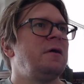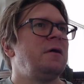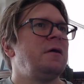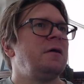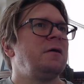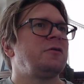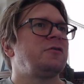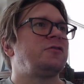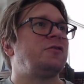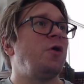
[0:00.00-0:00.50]

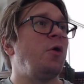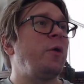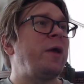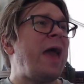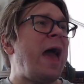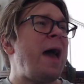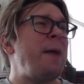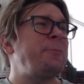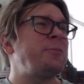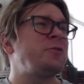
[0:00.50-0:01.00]

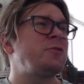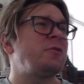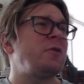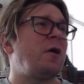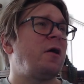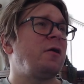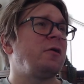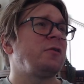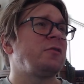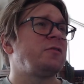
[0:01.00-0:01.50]
Snowcaps
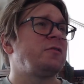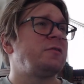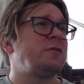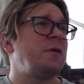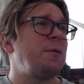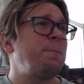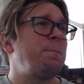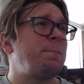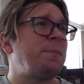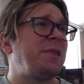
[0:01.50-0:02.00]
are
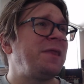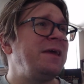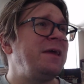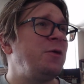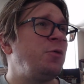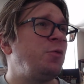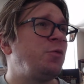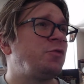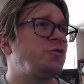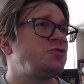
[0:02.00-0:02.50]

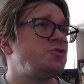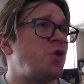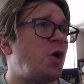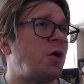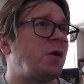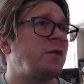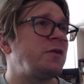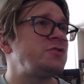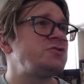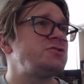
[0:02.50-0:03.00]
simply
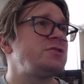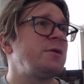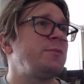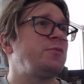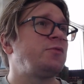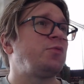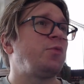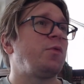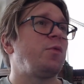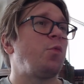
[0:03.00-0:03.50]
chocolate
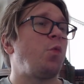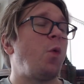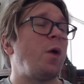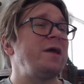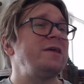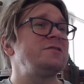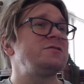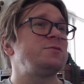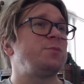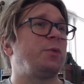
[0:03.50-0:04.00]
chips with
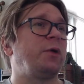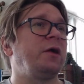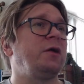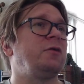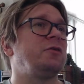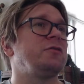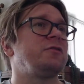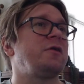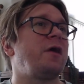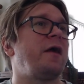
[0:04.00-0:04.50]
white
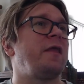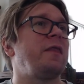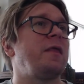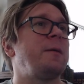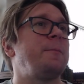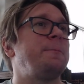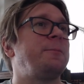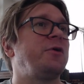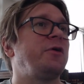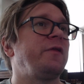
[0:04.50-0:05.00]
sprinkles on
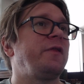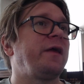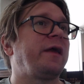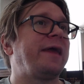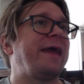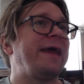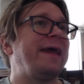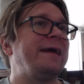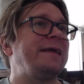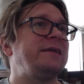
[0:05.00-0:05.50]
them per the
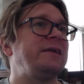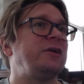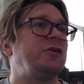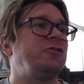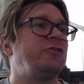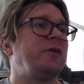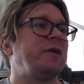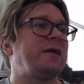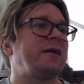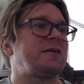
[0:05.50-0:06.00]
Candy
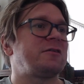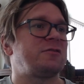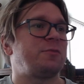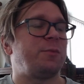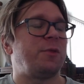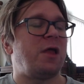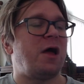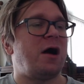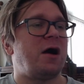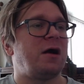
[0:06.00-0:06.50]
Critics
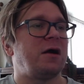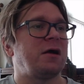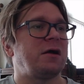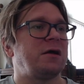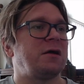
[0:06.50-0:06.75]
blog.